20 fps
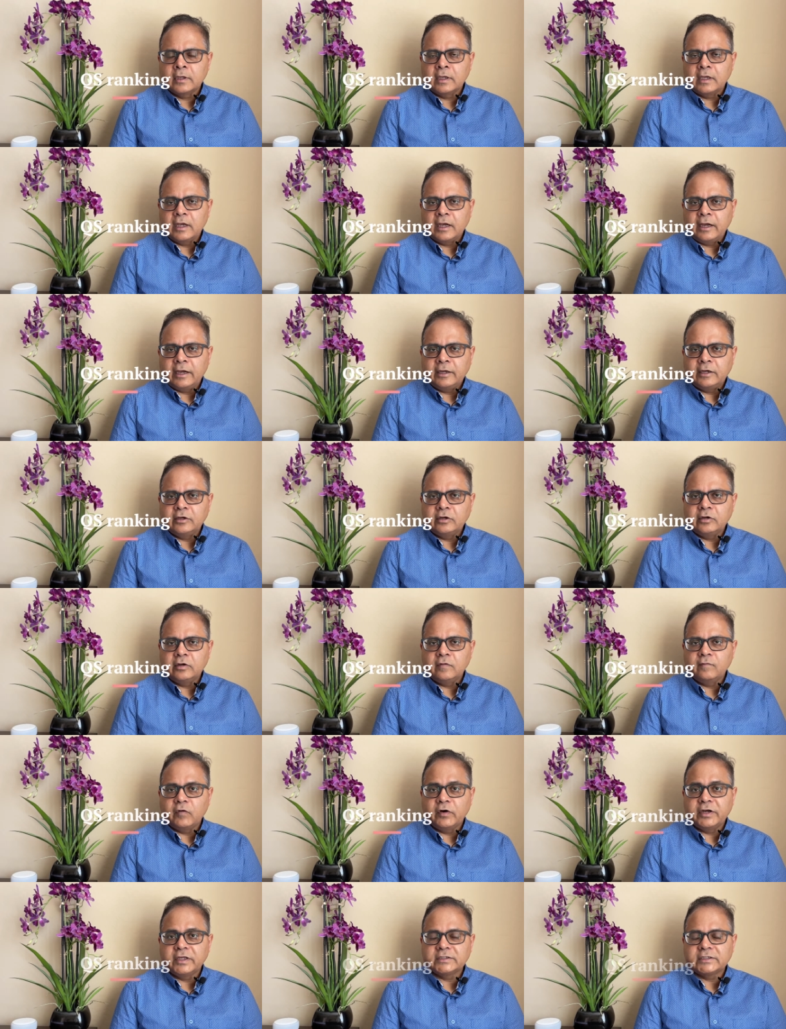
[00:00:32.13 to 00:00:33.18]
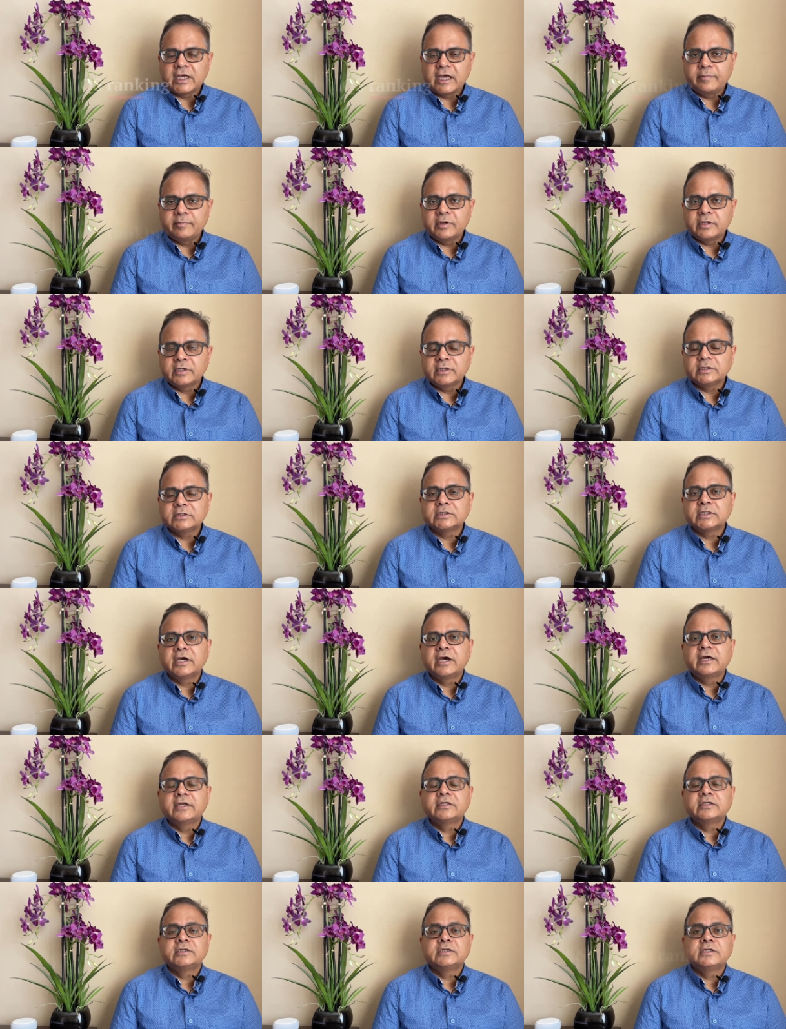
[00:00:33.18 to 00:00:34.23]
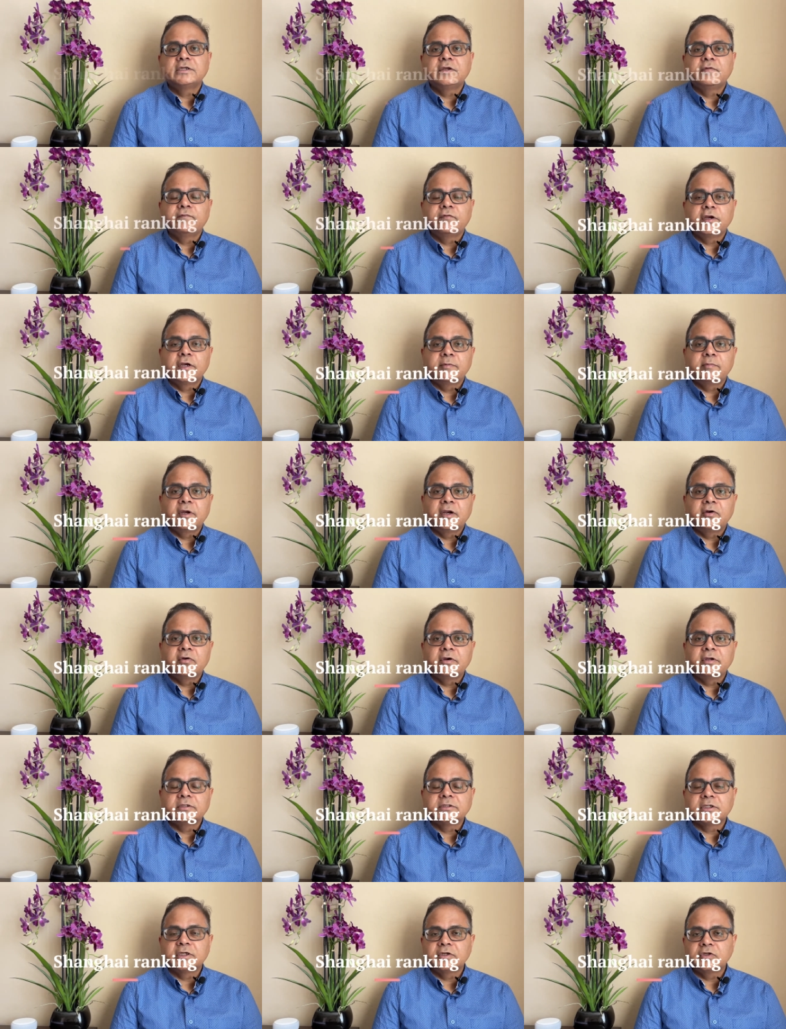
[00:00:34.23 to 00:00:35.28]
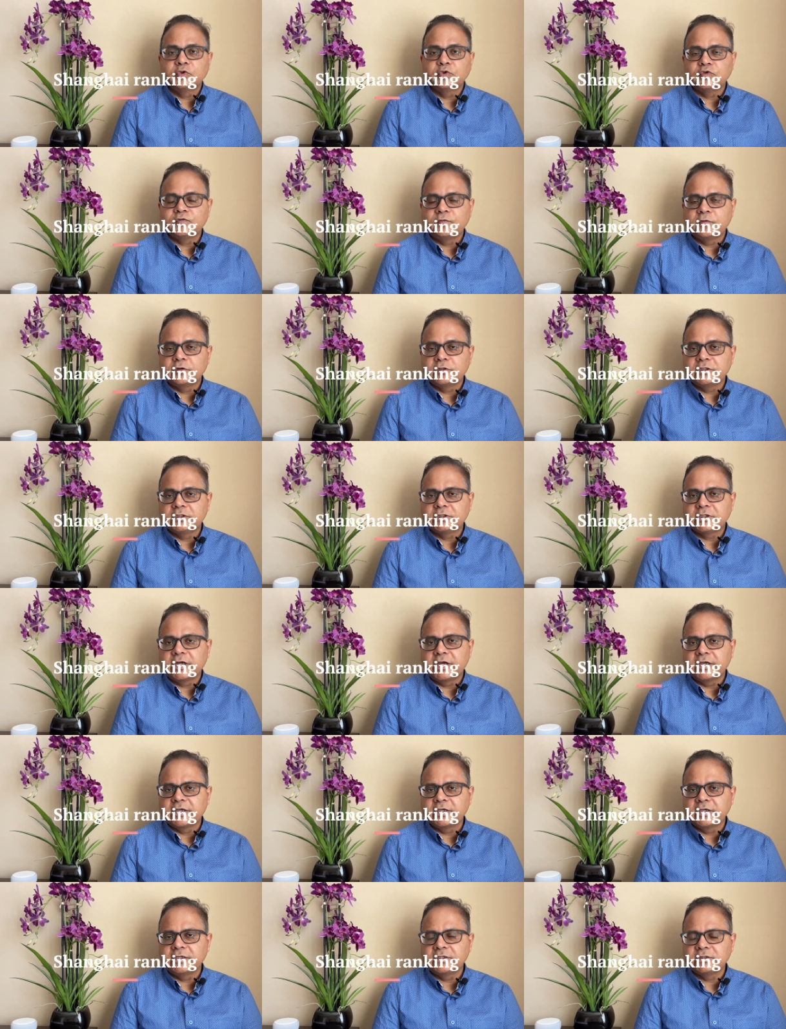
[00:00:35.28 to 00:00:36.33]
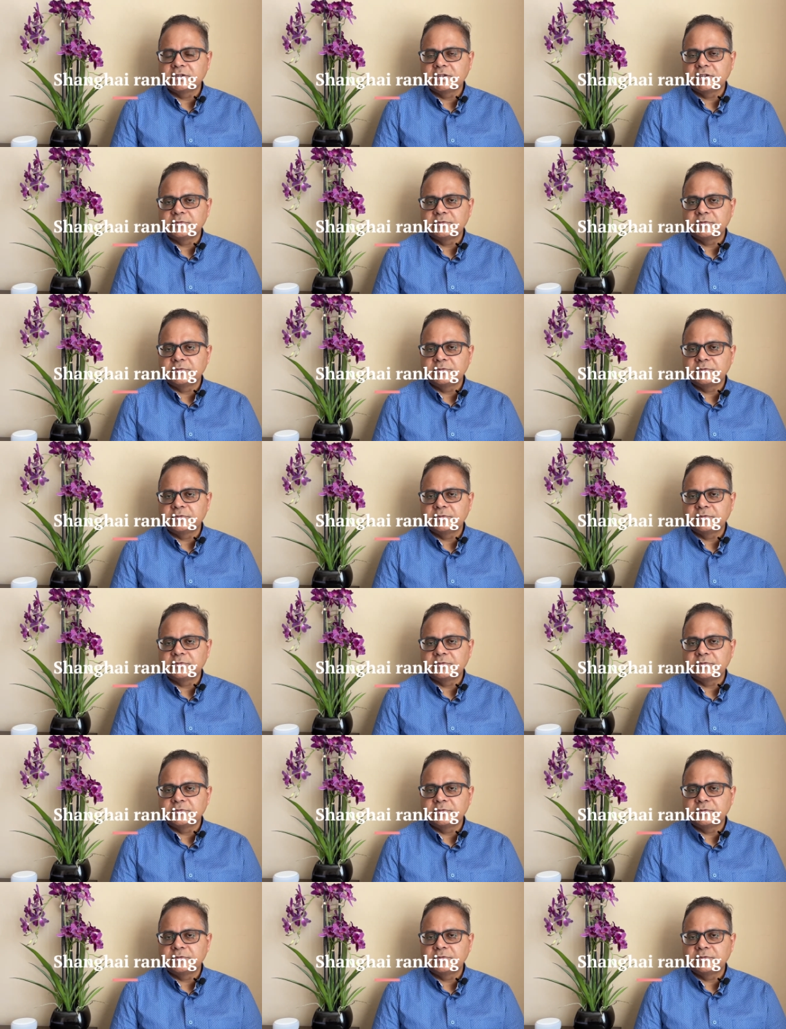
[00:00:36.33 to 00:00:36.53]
And what has happened is that different metrics are used for these rankings.